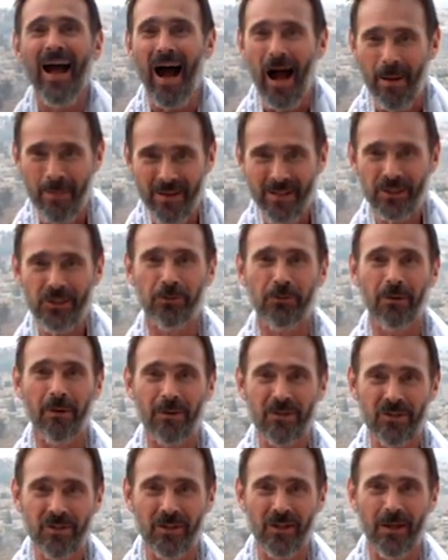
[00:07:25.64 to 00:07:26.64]
I'm in
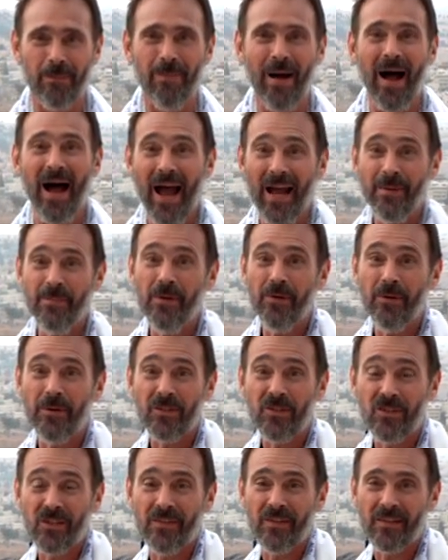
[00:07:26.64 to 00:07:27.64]
Jerusalem. Behind me, you
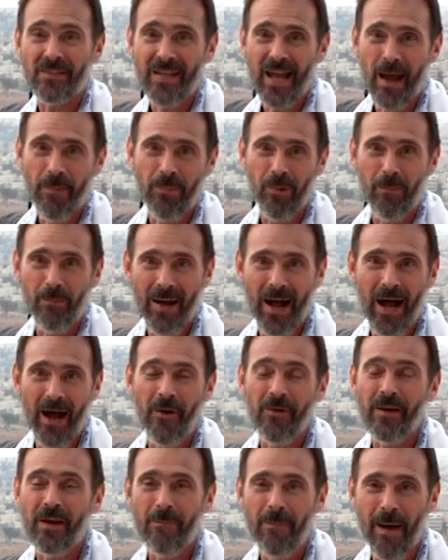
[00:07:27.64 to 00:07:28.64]
can see the Temple
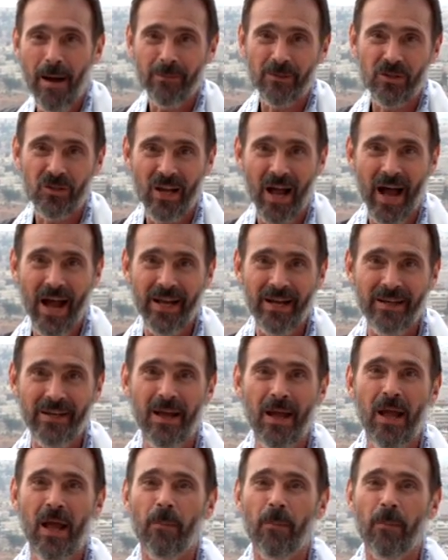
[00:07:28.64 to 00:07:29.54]
Mount and Mount Zion.